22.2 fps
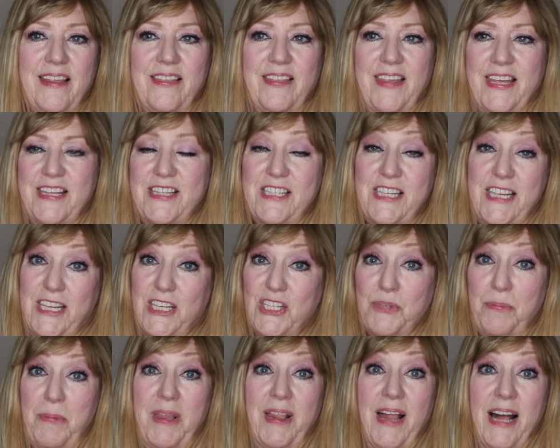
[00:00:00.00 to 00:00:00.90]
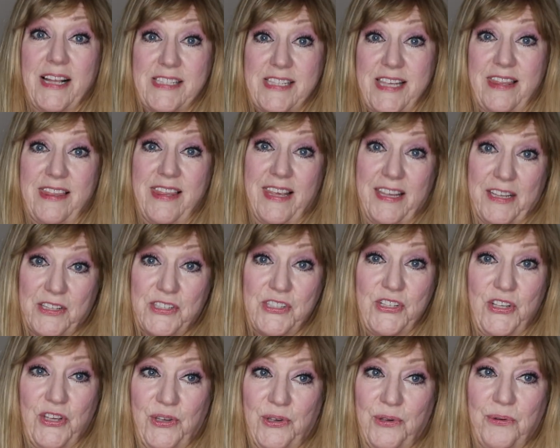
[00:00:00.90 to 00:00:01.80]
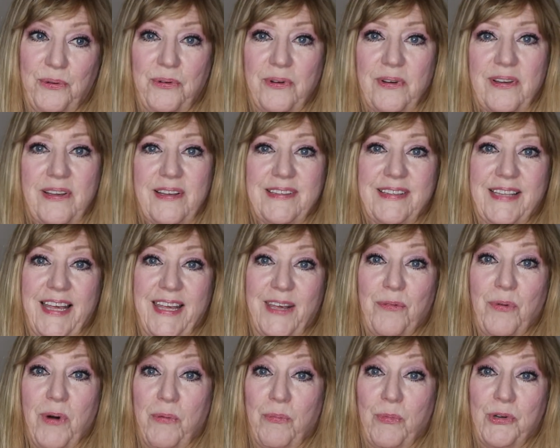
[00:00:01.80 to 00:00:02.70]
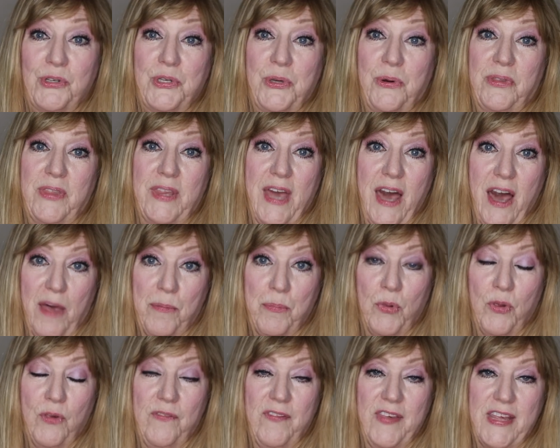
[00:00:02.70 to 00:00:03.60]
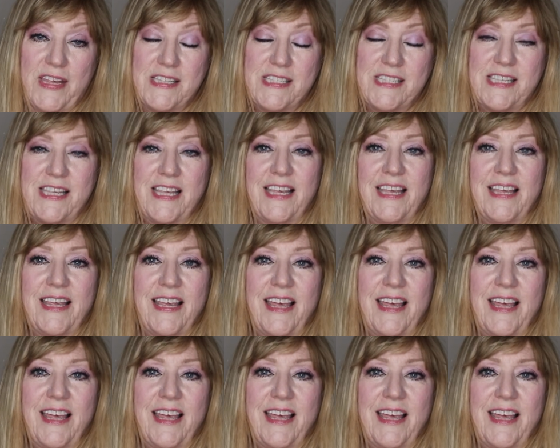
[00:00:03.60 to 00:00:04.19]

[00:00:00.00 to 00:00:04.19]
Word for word: They teach me lots of things too, like when we're doing the iMovies